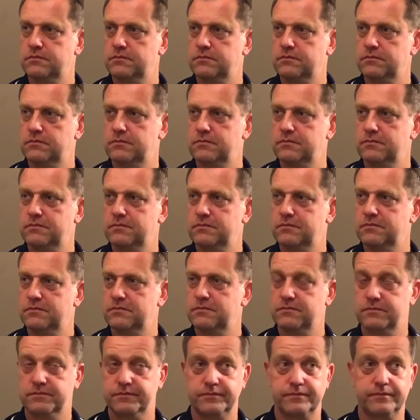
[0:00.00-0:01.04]
Even
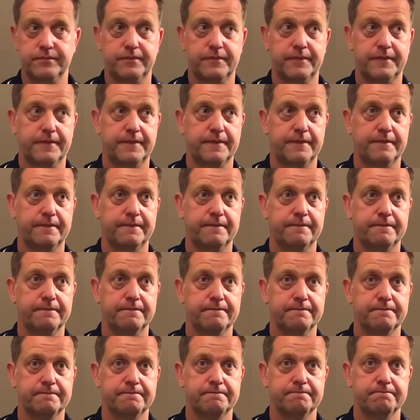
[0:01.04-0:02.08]
it's very hard to
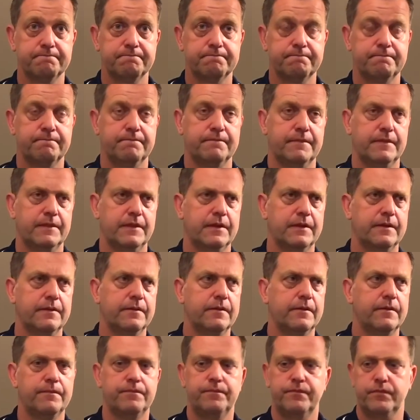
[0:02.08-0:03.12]
control whether the booster
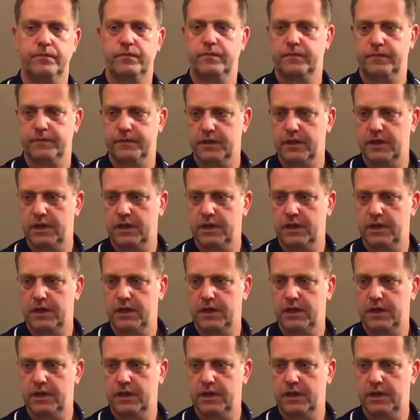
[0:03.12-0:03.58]
were used or not.